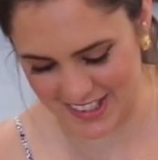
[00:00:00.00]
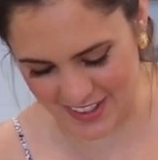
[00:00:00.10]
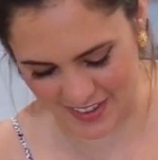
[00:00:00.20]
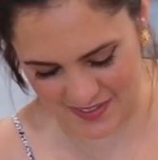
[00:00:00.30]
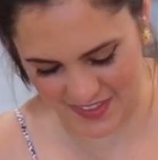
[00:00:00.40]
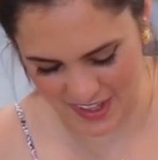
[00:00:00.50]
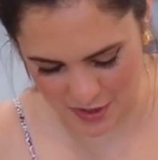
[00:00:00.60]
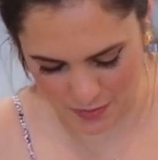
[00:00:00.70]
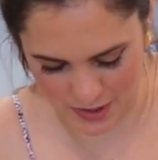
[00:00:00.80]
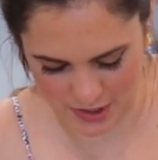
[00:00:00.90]
So
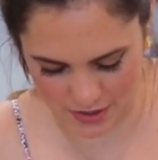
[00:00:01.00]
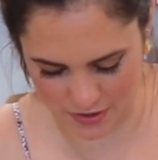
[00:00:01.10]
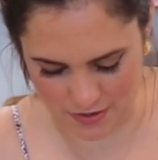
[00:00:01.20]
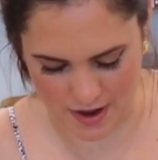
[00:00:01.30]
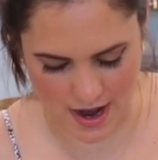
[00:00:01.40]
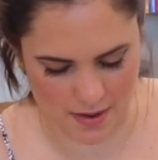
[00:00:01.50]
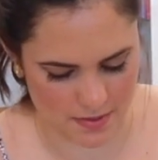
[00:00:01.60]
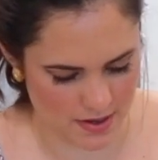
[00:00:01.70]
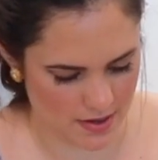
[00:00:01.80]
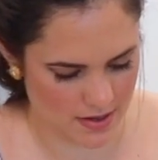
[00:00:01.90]
you want to
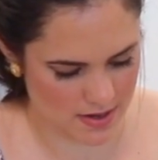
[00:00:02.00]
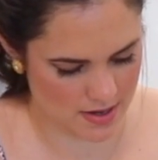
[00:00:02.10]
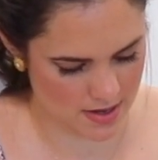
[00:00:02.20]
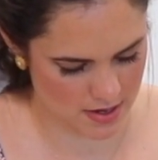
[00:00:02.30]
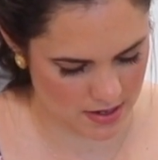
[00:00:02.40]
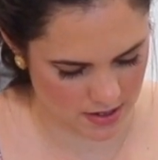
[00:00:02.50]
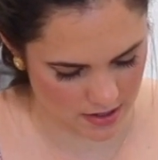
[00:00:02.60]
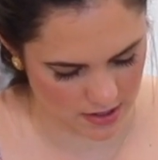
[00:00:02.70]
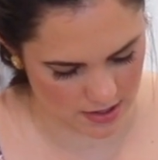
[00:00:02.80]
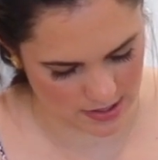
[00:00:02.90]
grab,
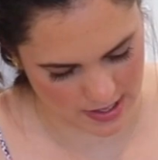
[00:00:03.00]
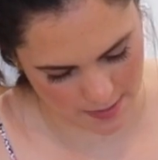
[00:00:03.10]
you're gonna need